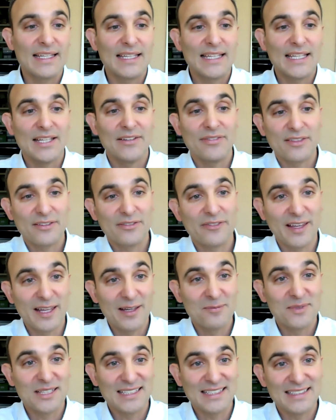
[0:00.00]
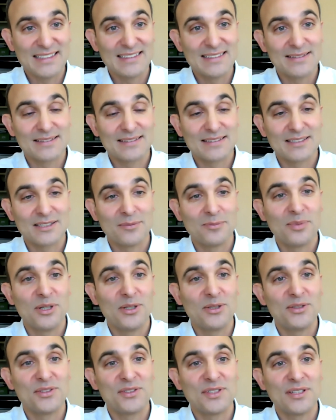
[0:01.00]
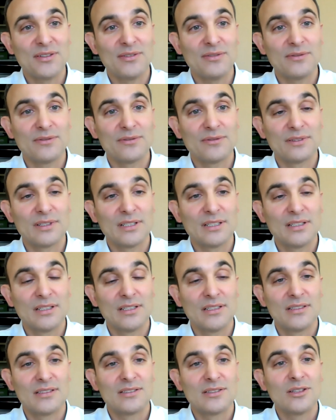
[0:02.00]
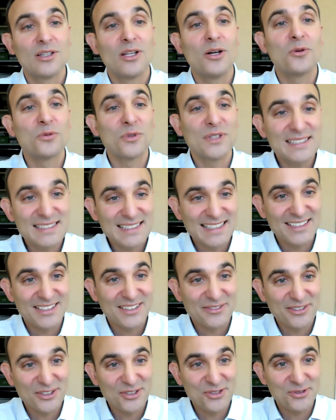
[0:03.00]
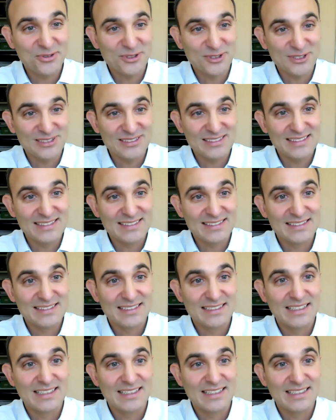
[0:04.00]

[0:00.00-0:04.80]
If the family is composed of low risk individuals,